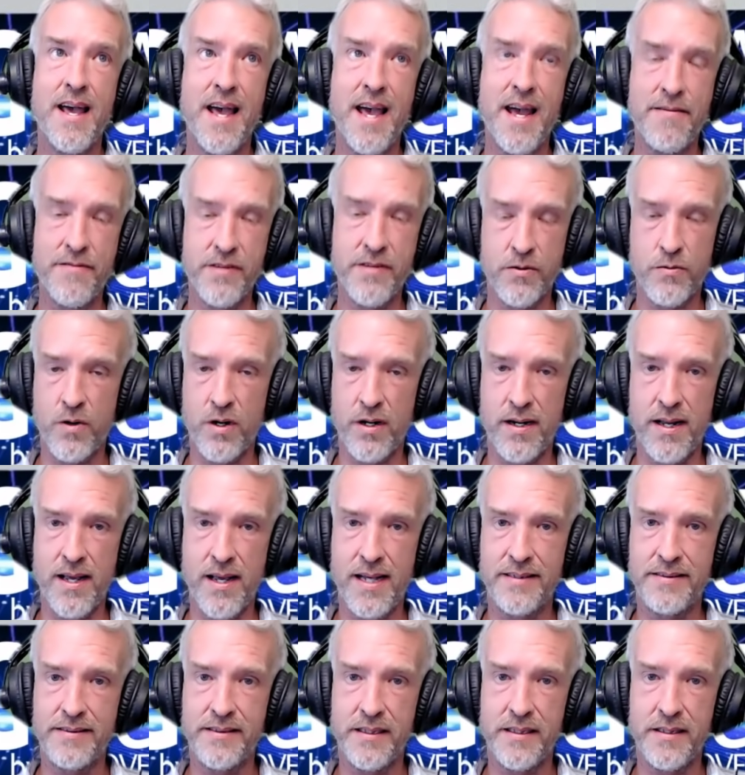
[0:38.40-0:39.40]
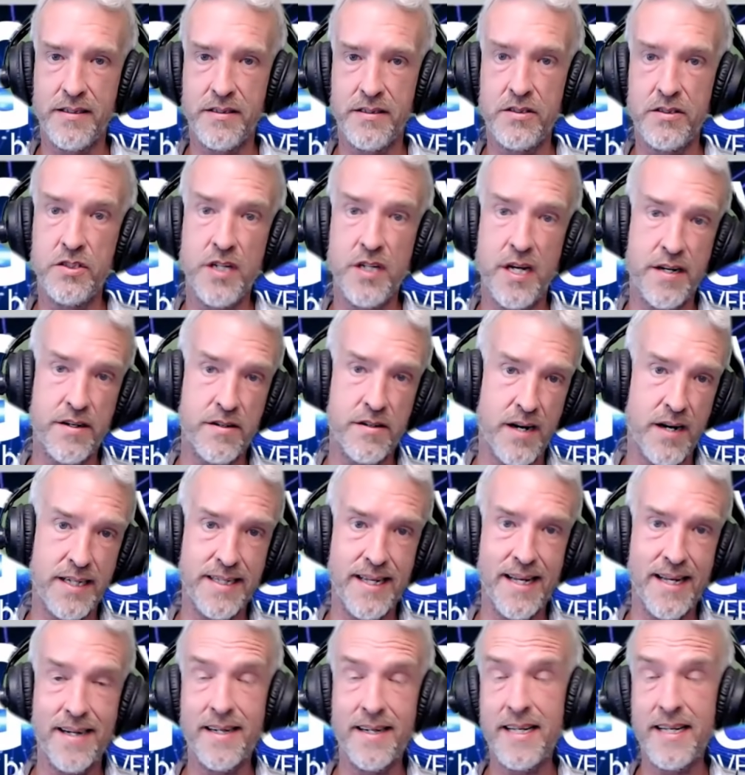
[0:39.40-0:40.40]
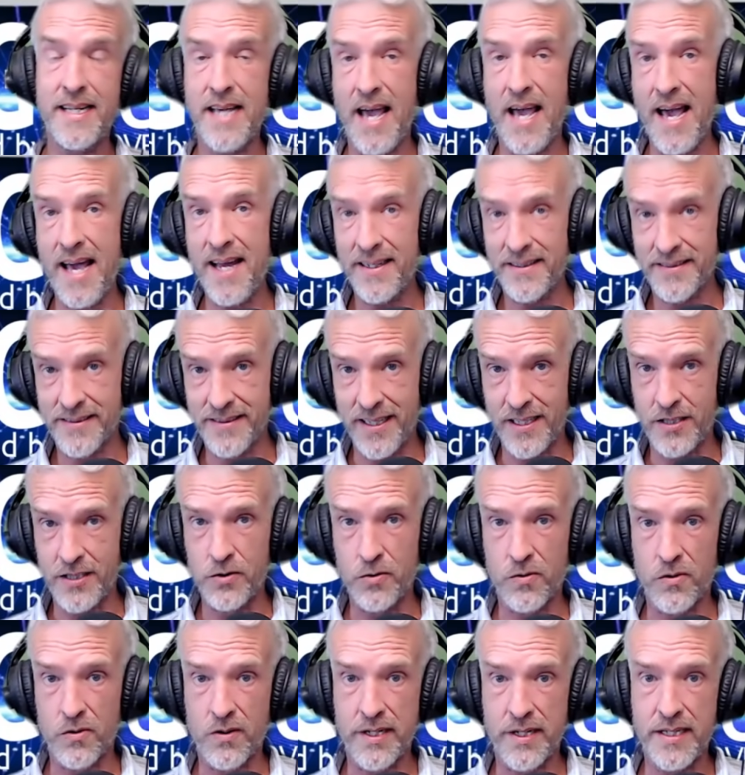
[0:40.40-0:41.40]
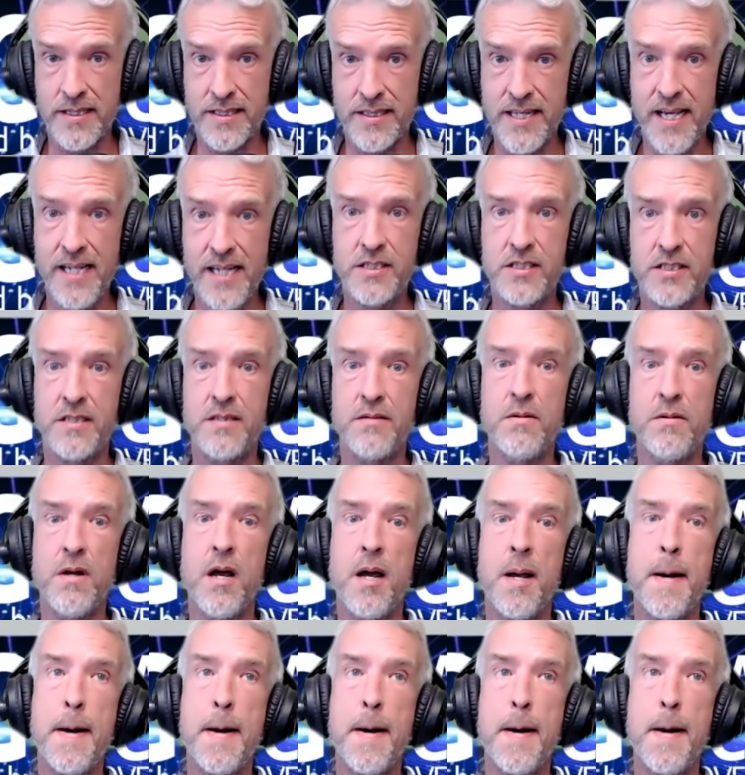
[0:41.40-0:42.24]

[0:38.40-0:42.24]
Everyone has a gender identity and a sexual orientation,